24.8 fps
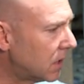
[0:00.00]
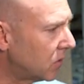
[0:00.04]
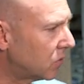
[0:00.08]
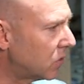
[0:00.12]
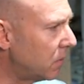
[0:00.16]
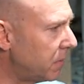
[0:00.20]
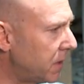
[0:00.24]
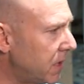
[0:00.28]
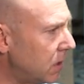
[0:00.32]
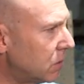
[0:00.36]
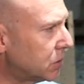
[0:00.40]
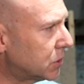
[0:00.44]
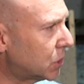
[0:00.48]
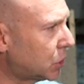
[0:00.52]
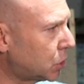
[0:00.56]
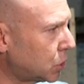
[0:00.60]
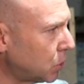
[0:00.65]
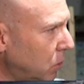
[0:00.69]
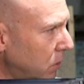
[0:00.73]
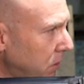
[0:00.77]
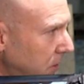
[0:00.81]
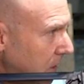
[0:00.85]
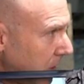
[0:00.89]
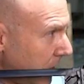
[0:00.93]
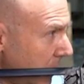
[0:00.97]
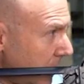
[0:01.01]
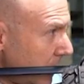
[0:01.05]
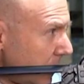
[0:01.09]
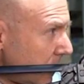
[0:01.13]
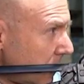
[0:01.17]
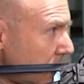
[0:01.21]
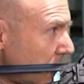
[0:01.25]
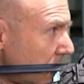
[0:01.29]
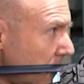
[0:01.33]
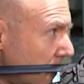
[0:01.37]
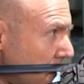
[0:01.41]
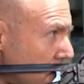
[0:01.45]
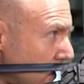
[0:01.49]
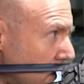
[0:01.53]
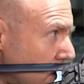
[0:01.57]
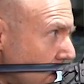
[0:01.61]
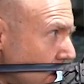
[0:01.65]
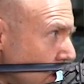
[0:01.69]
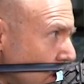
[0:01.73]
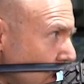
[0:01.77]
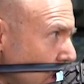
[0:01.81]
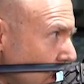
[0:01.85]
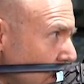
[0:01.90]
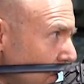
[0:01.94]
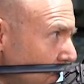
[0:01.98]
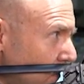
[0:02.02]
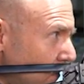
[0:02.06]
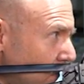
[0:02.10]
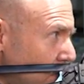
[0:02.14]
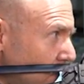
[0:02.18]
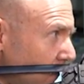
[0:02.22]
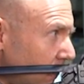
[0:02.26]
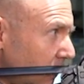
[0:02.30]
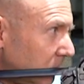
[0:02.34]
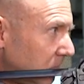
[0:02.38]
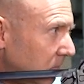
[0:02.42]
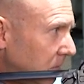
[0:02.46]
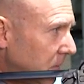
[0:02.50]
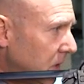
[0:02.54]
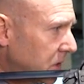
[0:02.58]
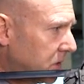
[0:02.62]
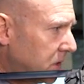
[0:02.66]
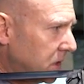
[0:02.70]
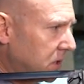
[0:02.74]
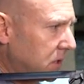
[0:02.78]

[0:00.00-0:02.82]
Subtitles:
For me, who's a short guy, it's